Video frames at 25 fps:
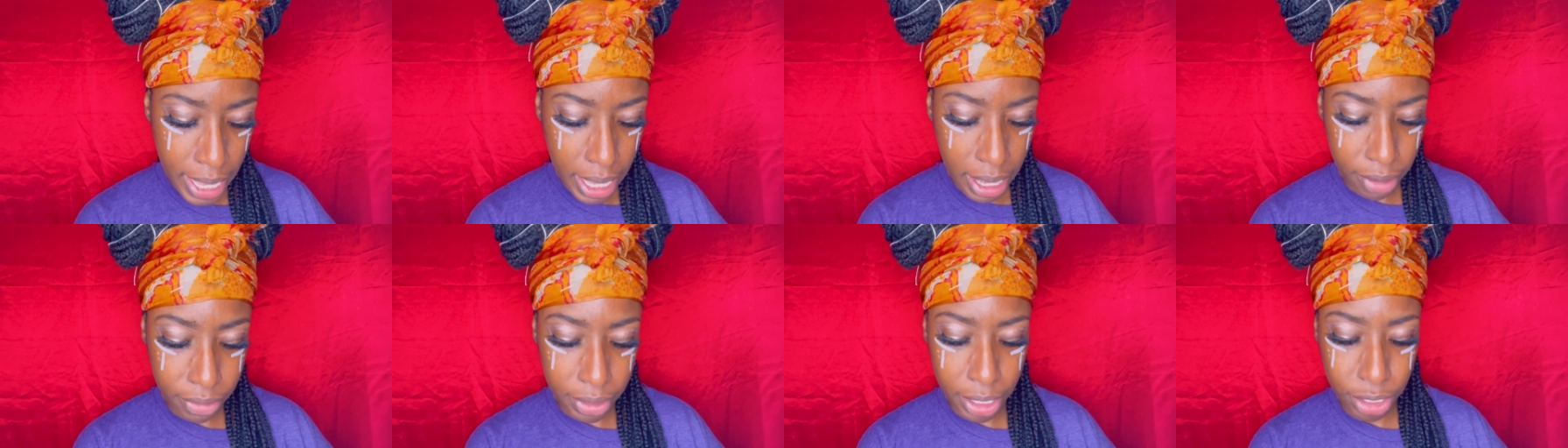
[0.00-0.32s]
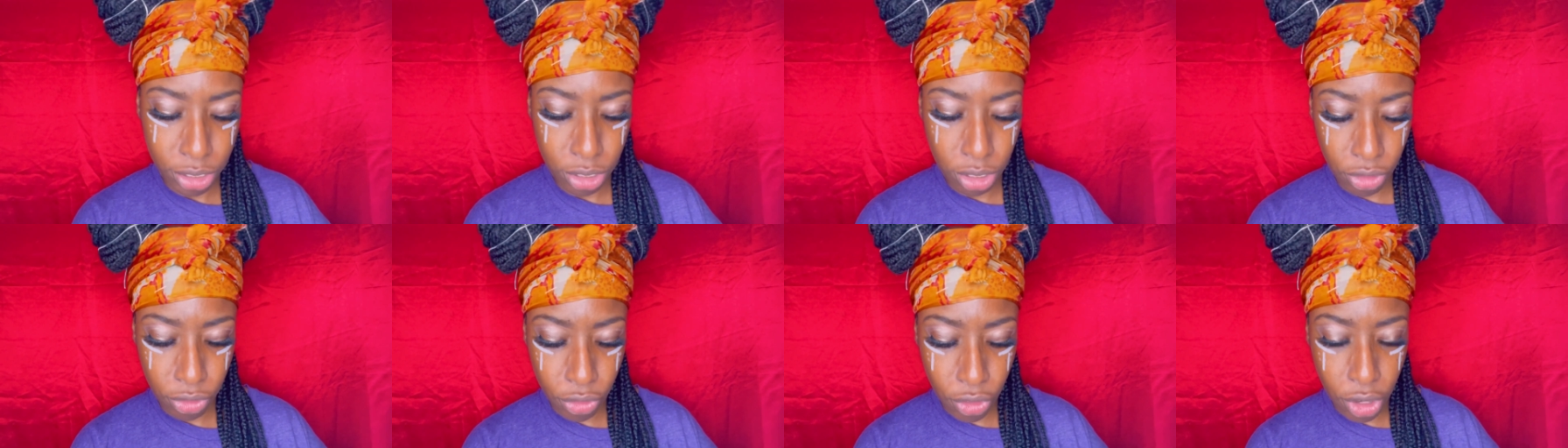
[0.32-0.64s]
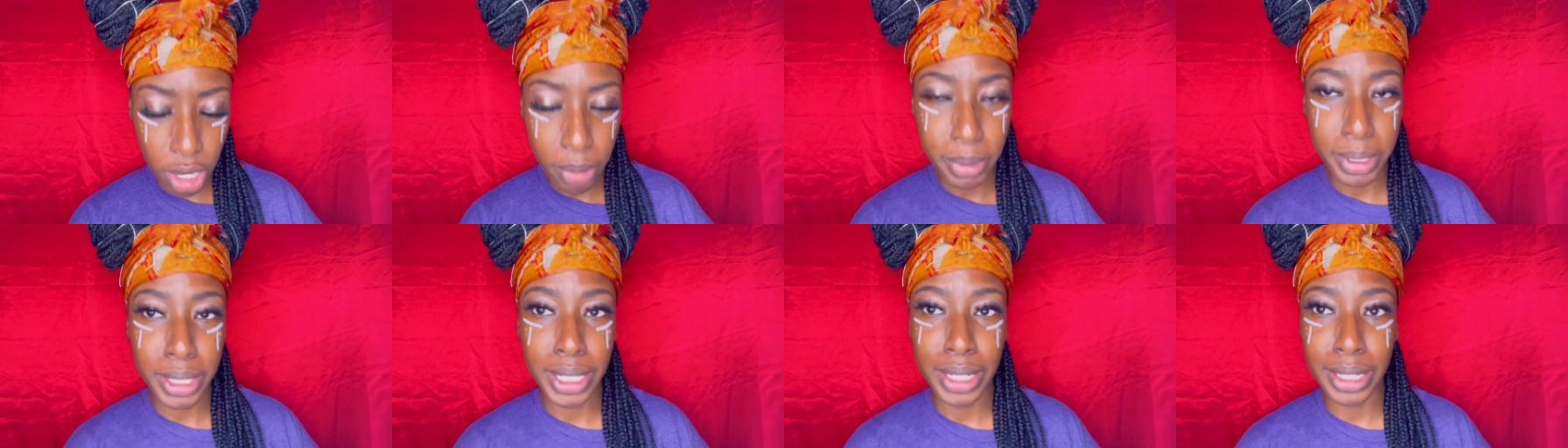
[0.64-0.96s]
if that's their
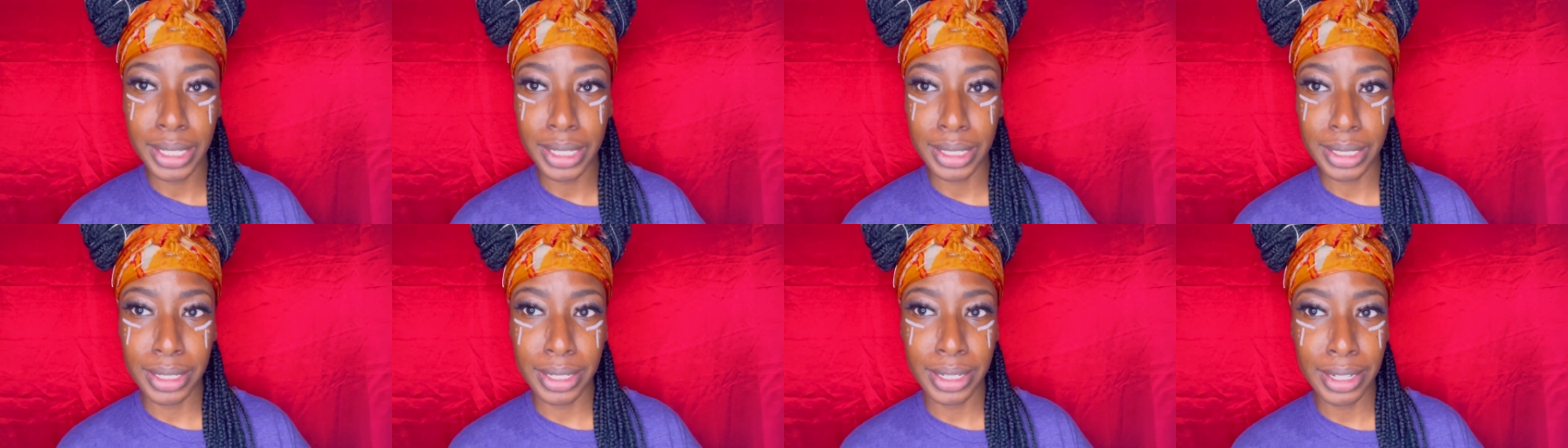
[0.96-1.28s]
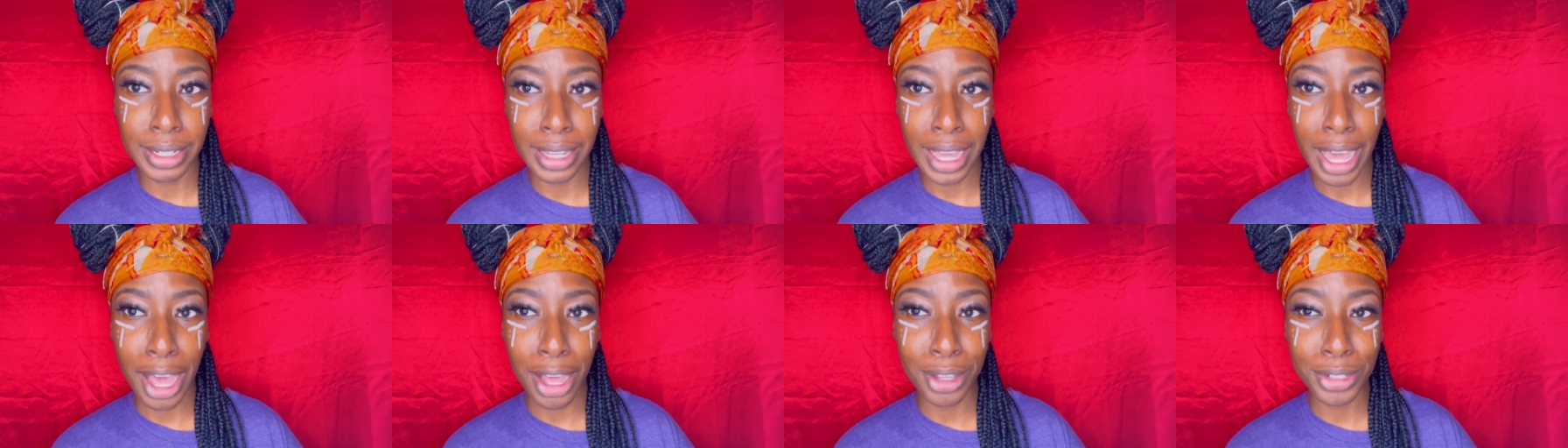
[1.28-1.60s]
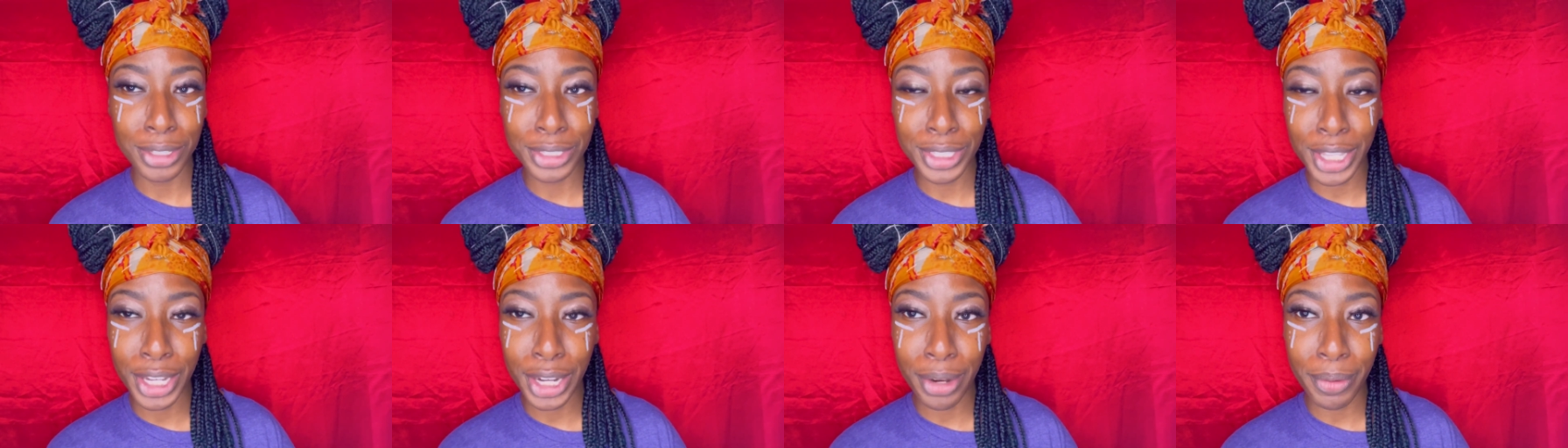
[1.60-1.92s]
formula, I'll
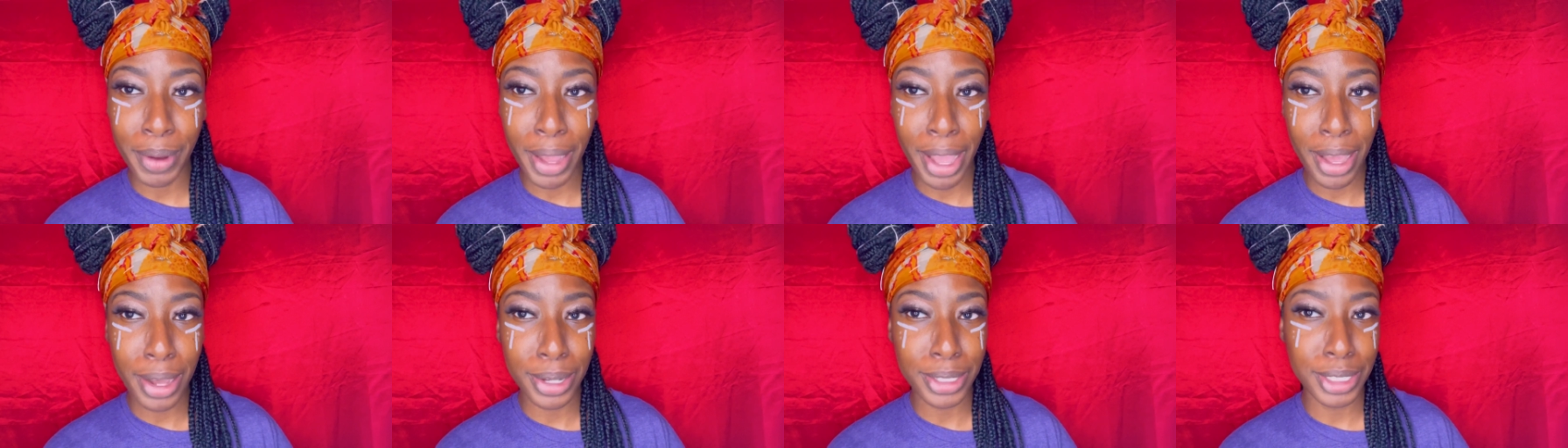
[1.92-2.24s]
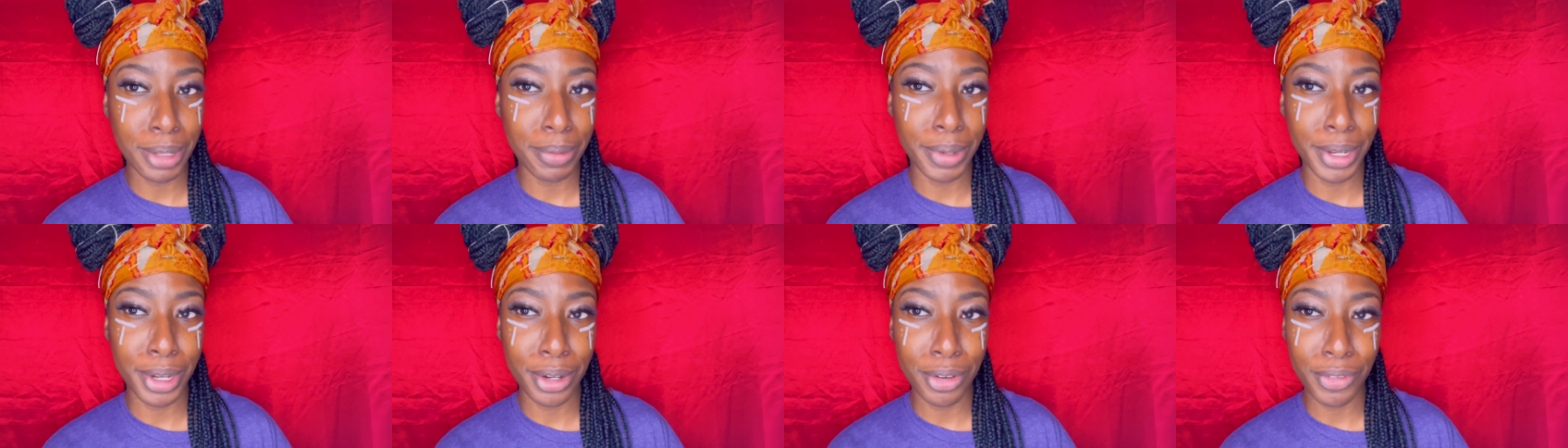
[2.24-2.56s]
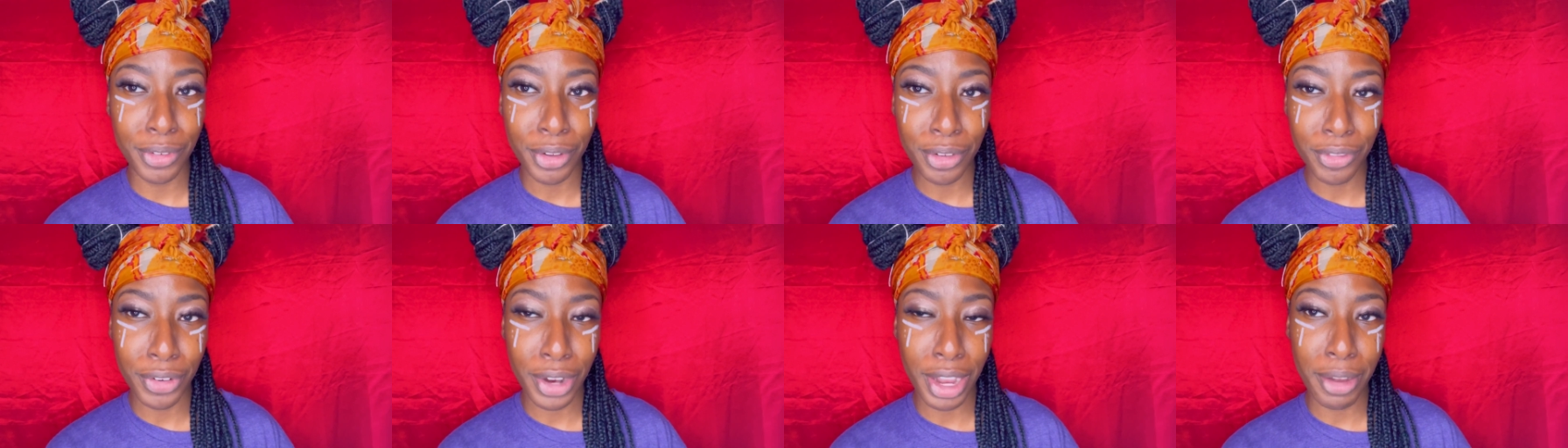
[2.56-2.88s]
stick around because I'm here to
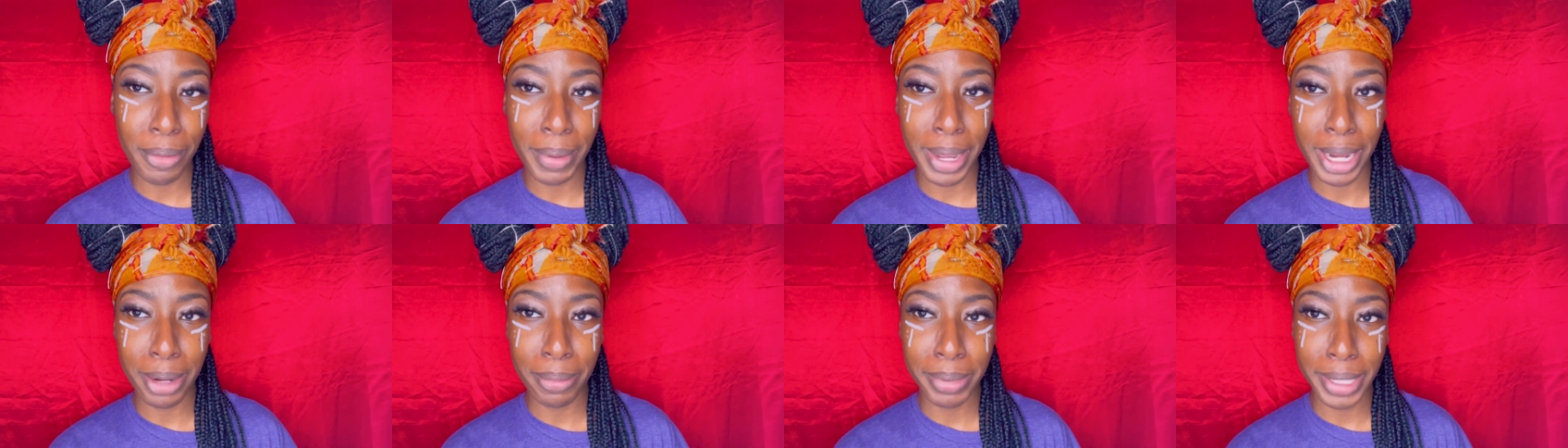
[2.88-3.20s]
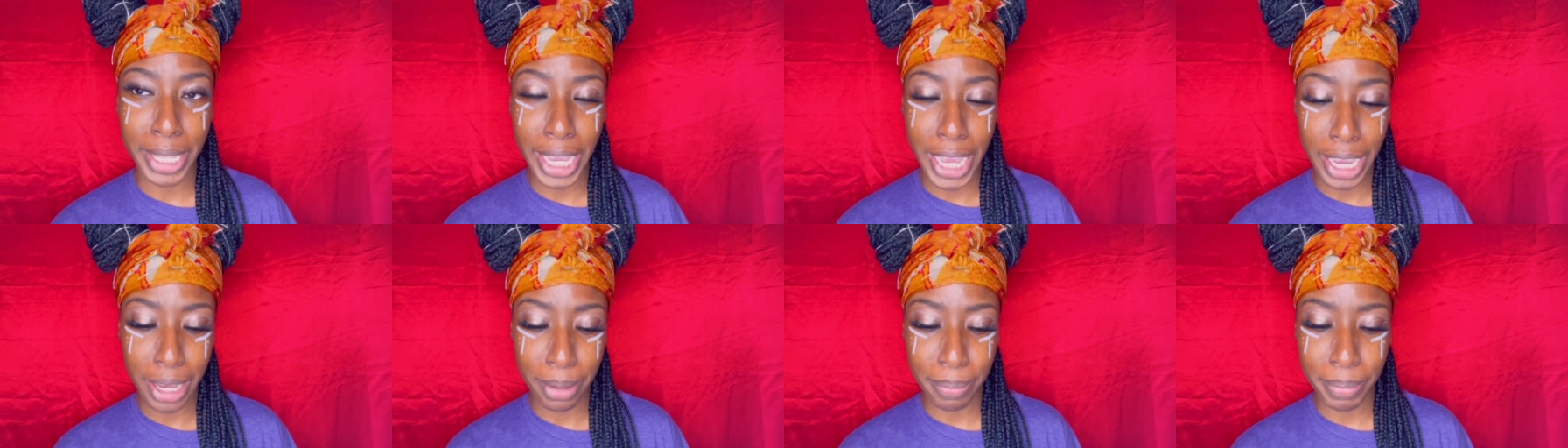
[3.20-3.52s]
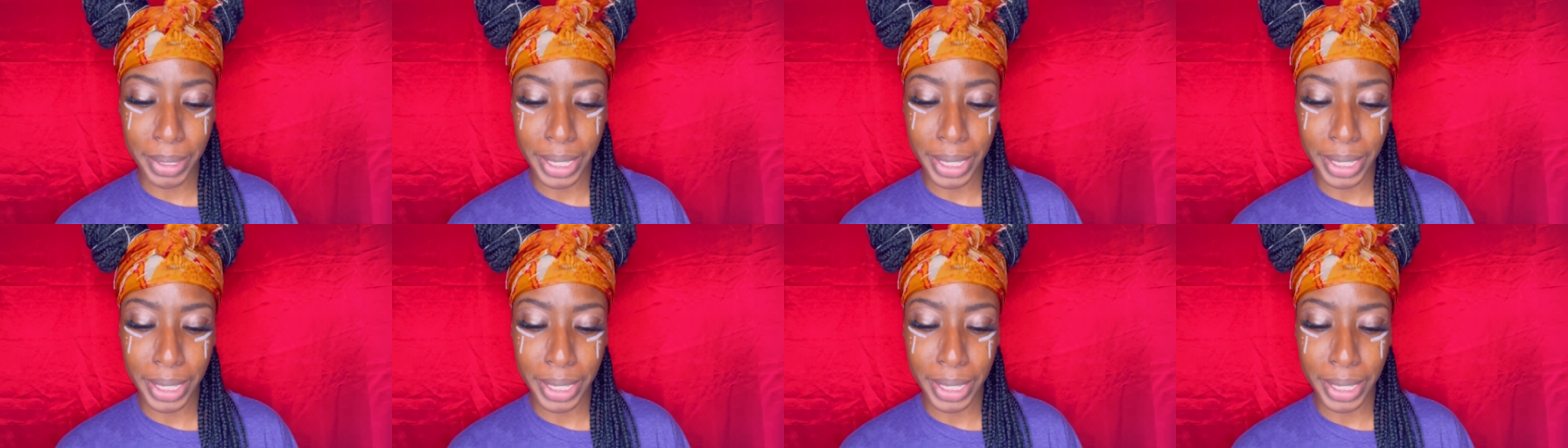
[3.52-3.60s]
vote for everybody black.